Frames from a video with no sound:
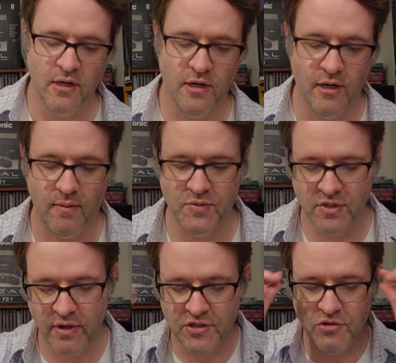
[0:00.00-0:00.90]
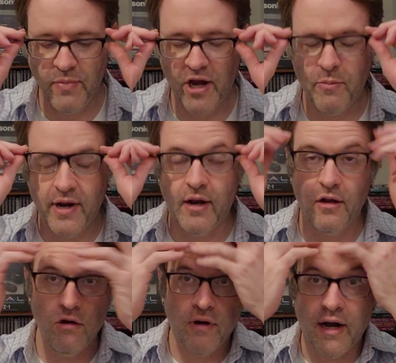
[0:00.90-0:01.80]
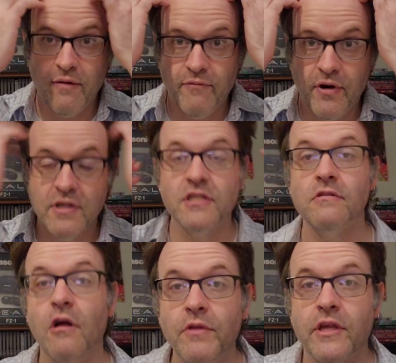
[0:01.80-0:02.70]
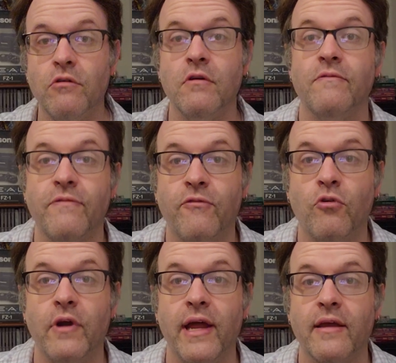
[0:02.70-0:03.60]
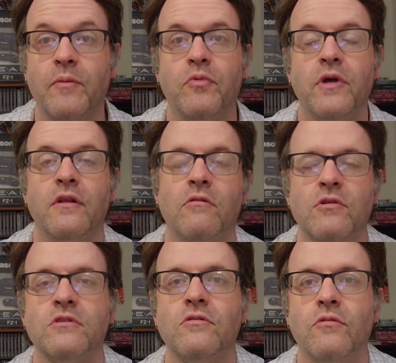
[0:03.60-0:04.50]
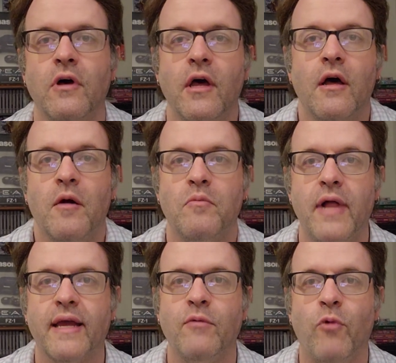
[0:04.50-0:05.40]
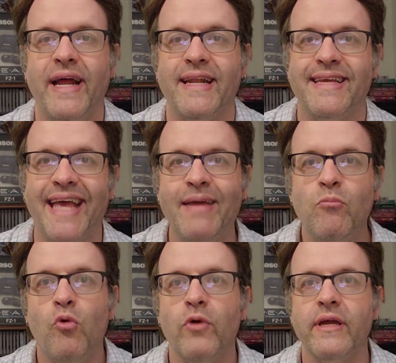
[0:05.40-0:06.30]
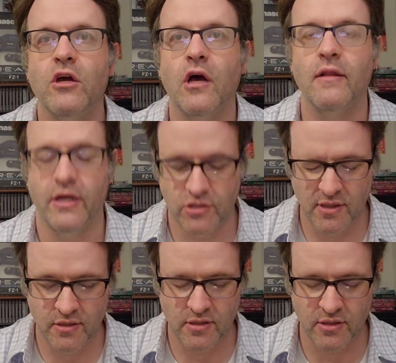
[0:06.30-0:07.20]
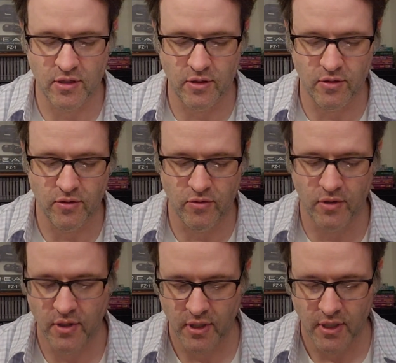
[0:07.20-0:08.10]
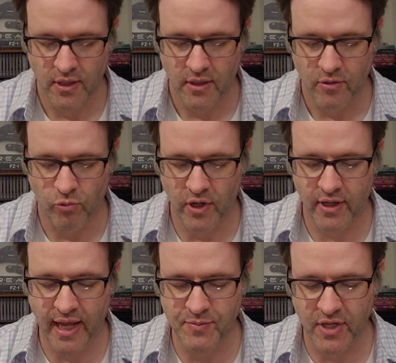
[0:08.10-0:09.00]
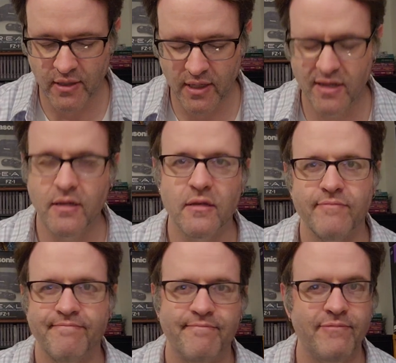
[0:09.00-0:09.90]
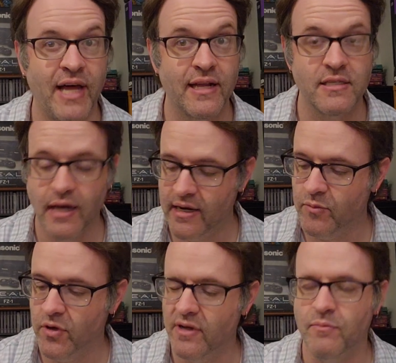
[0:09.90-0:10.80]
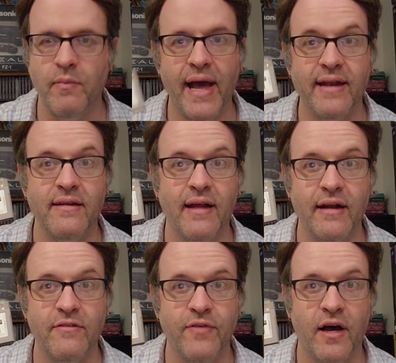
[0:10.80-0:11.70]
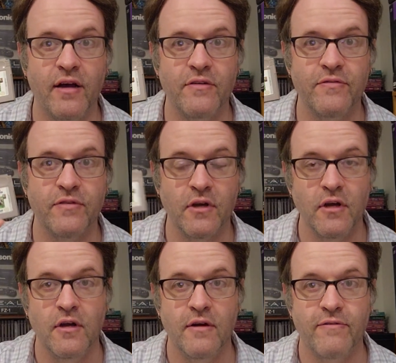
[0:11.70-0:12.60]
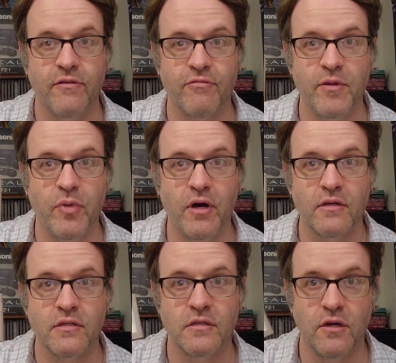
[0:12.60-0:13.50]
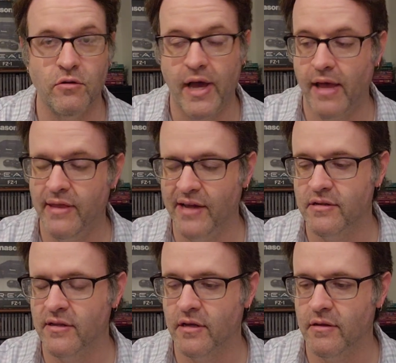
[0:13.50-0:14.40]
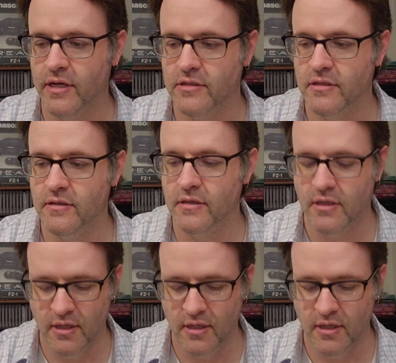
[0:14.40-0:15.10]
So as you may or may not know, I'm very slowly going for a complete original black and white Game Boy collection. So one of the games I needed, not exciting, but Madden 95 for $3. So add that to the collection.